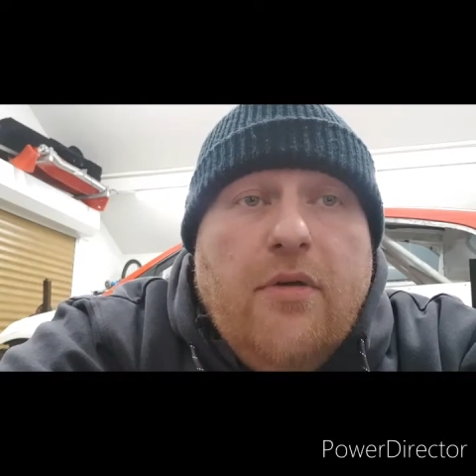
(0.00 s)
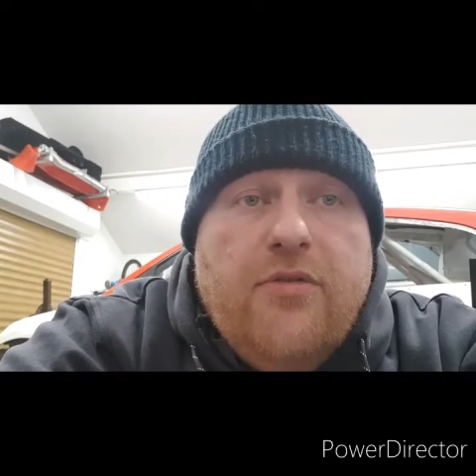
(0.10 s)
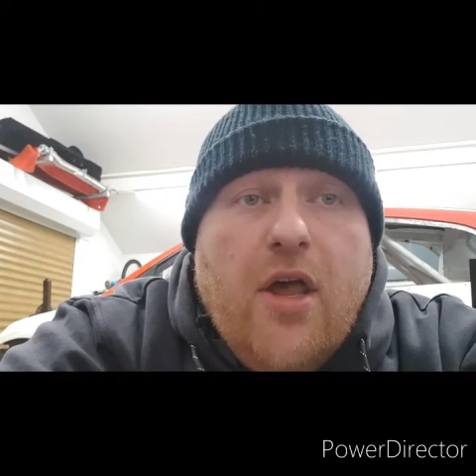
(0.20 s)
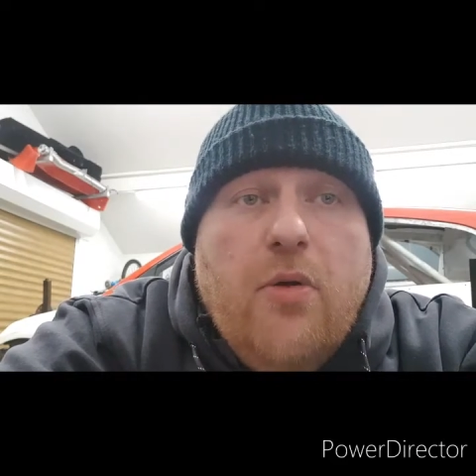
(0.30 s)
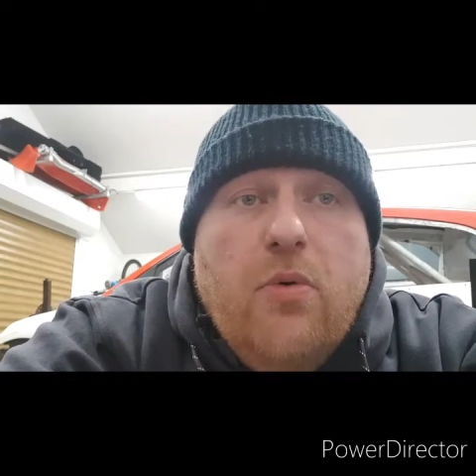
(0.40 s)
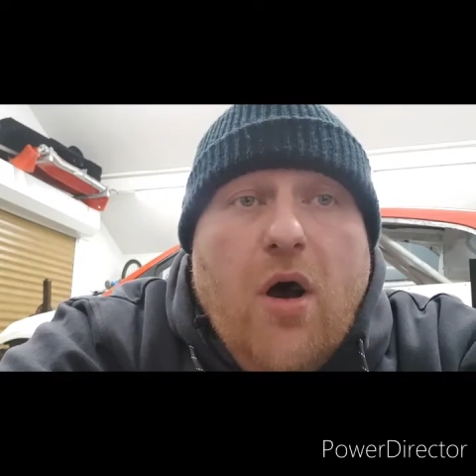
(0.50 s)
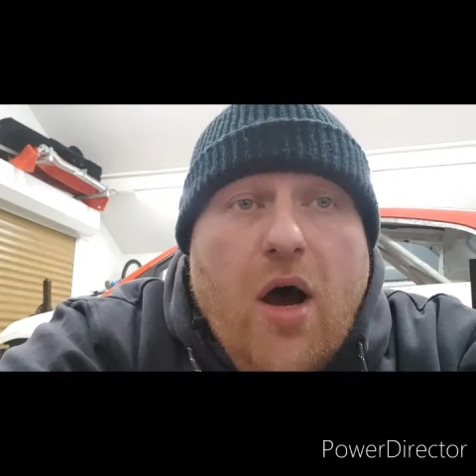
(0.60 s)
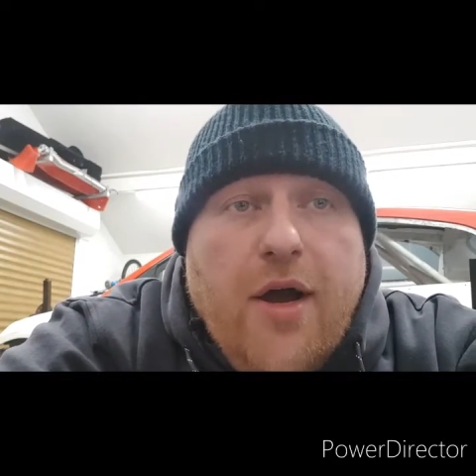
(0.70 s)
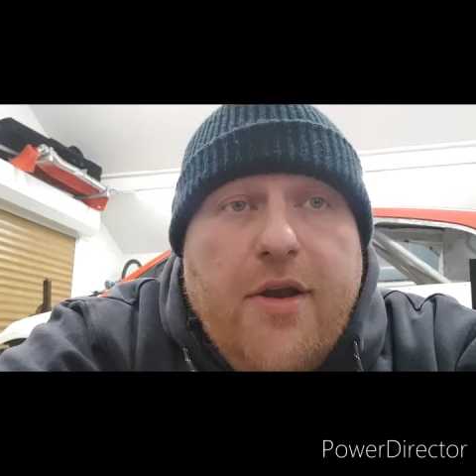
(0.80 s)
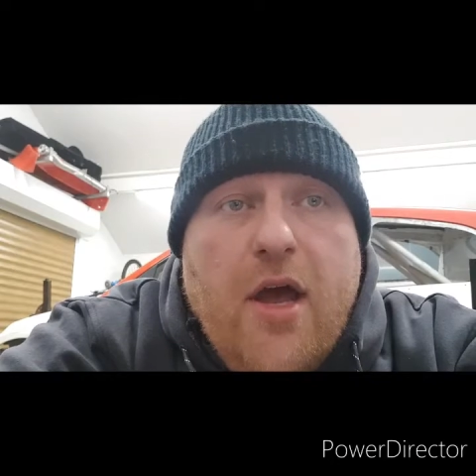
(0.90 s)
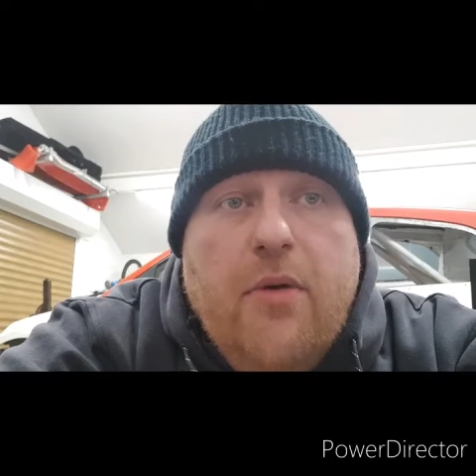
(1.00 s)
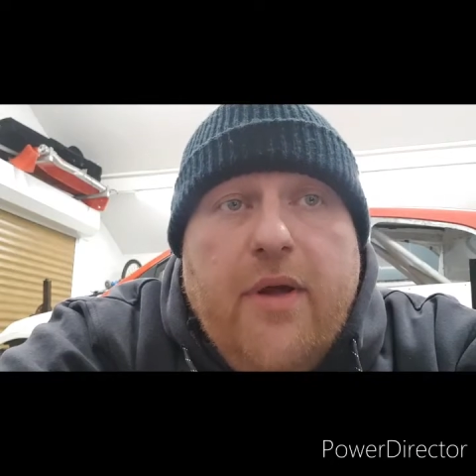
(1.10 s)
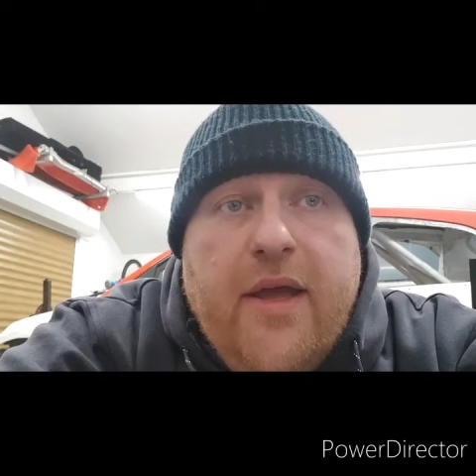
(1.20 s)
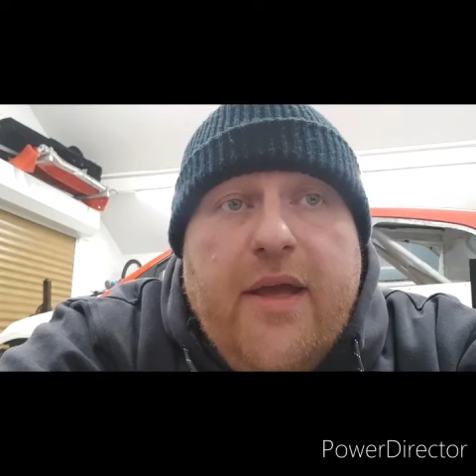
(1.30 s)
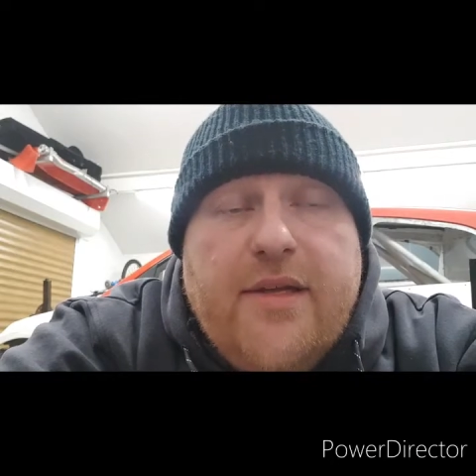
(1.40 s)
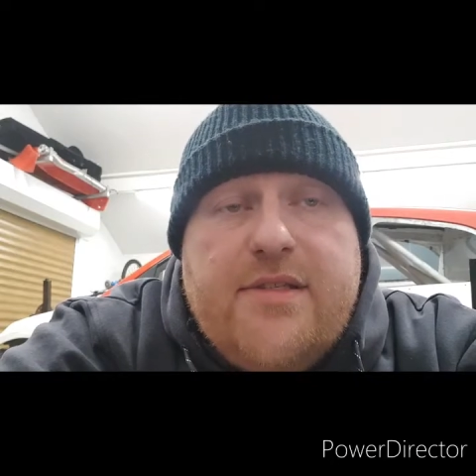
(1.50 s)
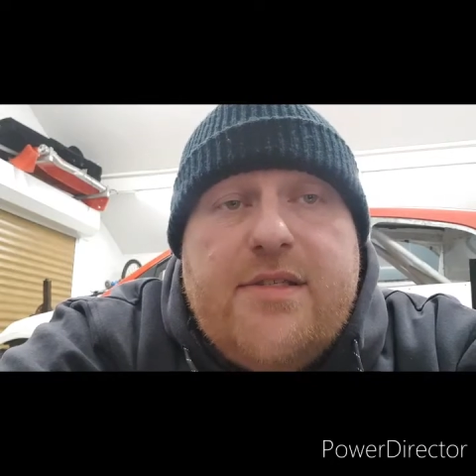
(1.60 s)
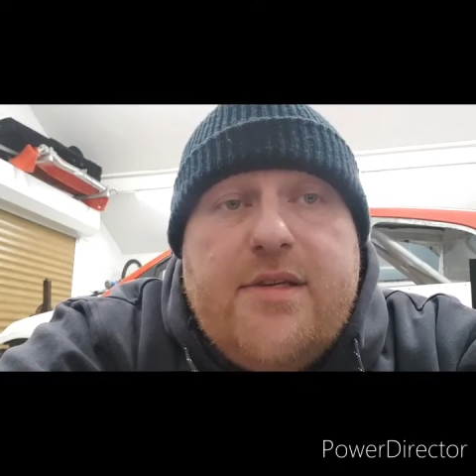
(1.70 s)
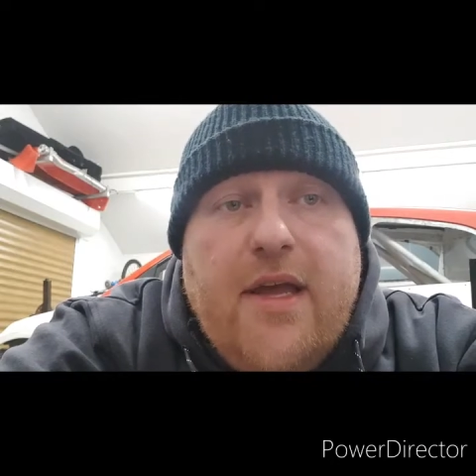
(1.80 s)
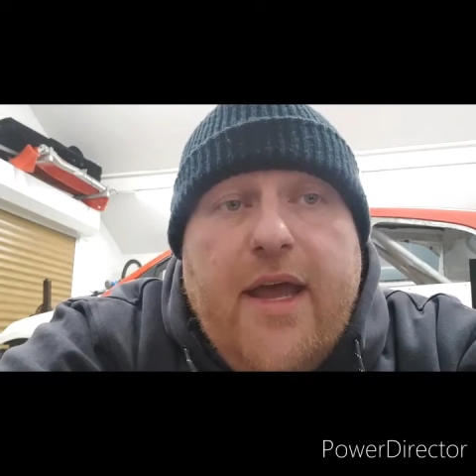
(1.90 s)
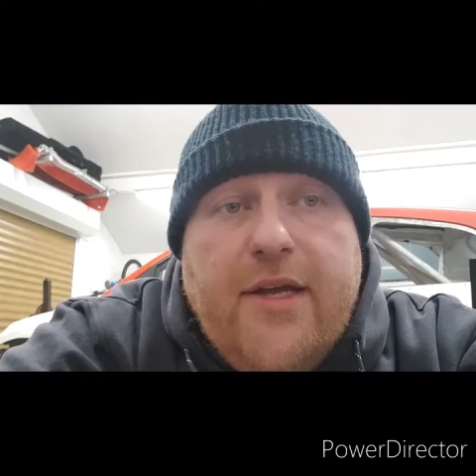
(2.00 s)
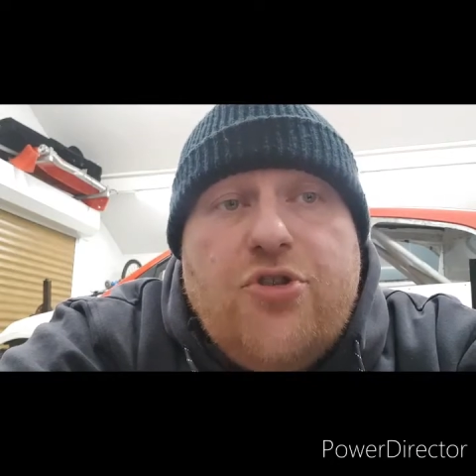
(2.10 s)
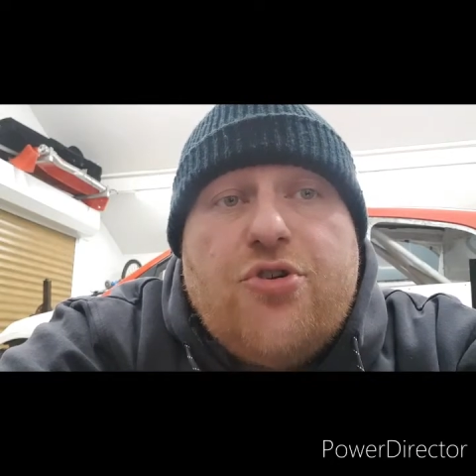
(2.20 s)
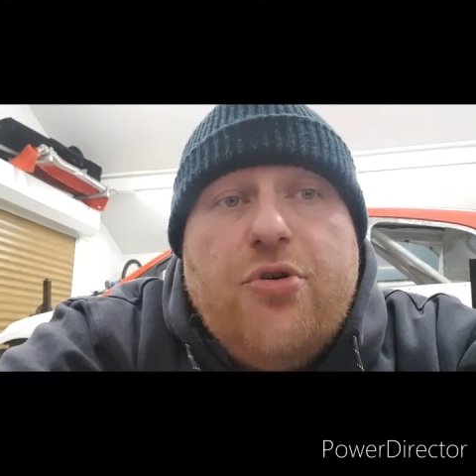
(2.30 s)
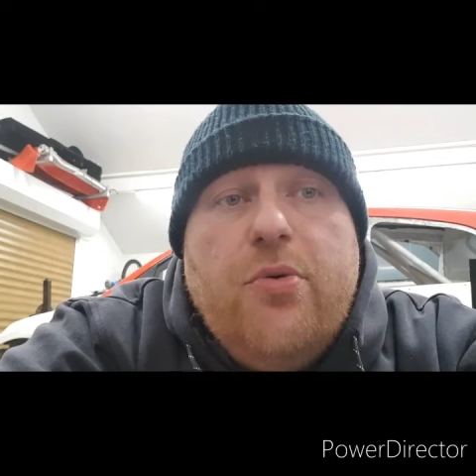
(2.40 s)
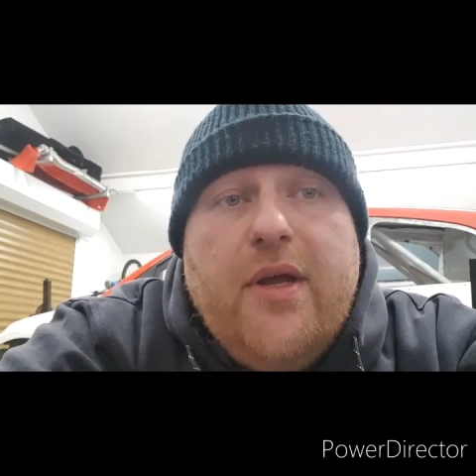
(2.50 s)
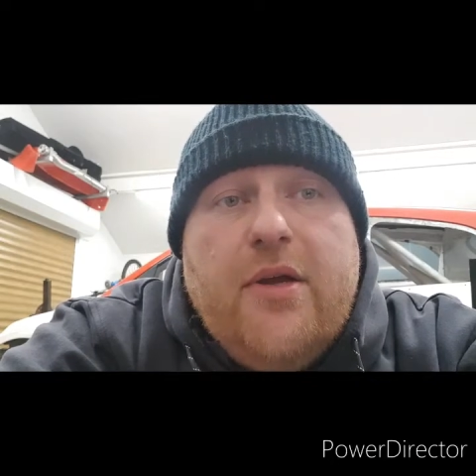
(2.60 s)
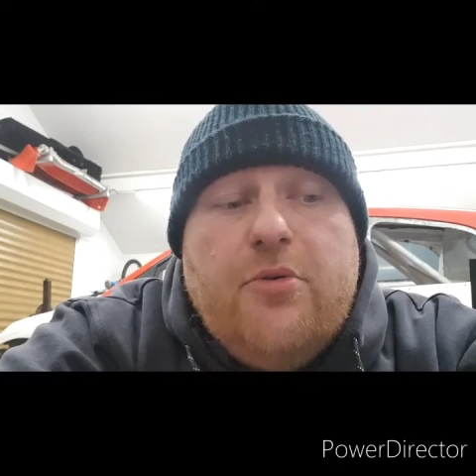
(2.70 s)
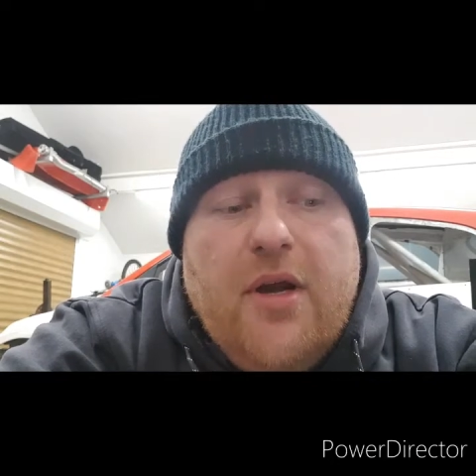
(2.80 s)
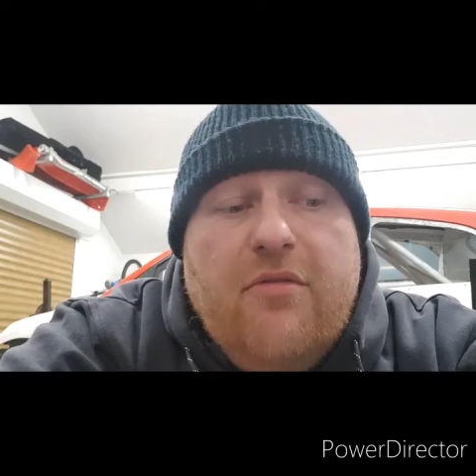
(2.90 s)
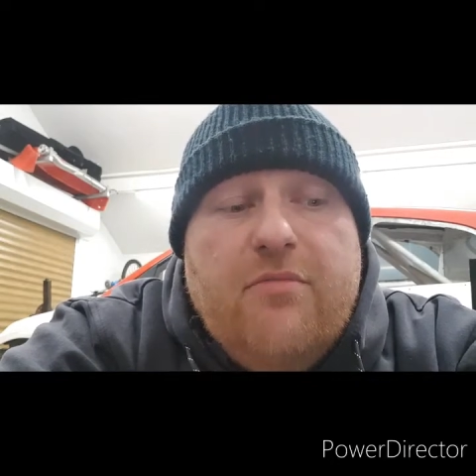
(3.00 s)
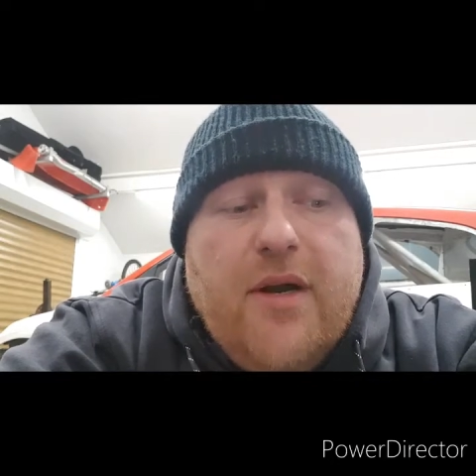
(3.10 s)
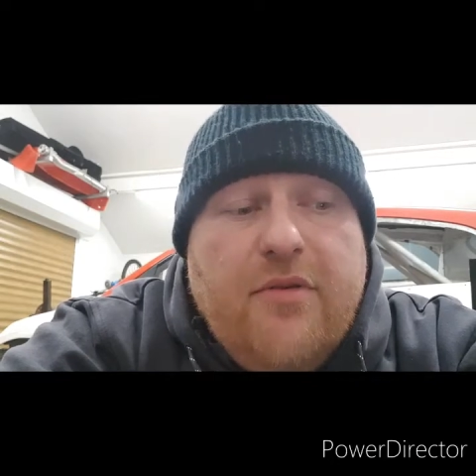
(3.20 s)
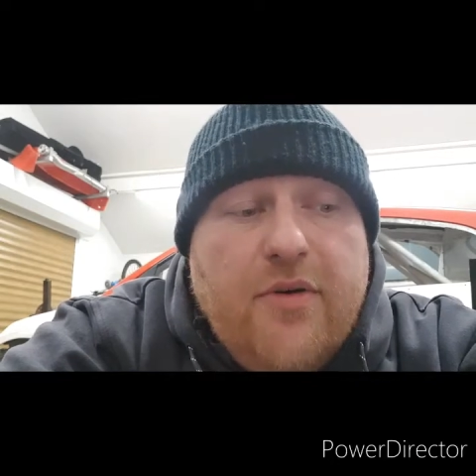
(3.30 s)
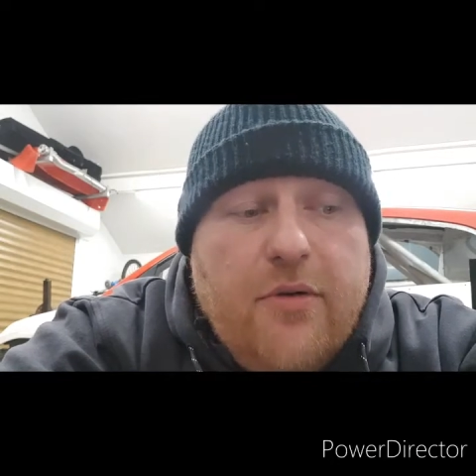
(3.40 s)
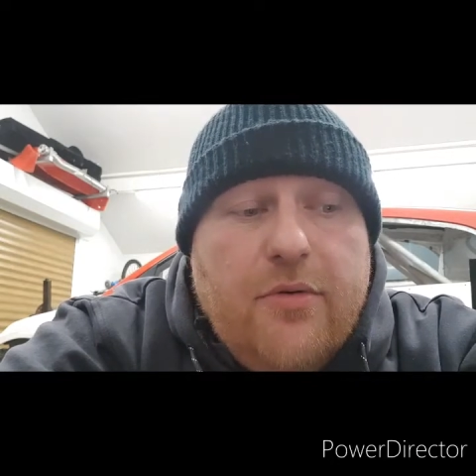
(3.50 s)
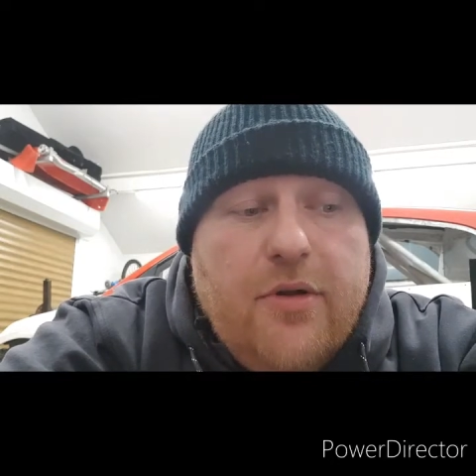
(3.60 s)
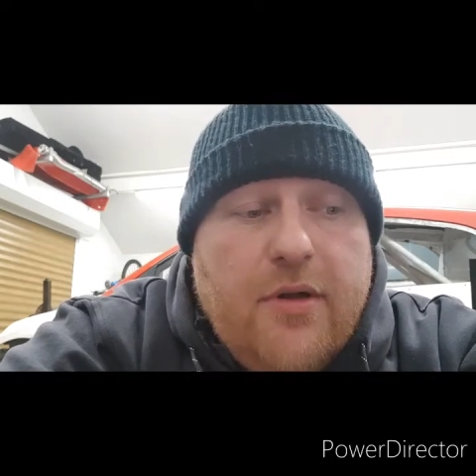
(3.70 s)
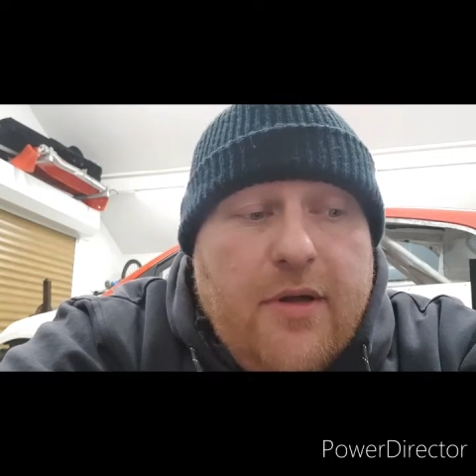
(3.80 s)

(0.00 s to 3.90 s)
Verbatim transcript: So I know it is a true equal length manifold.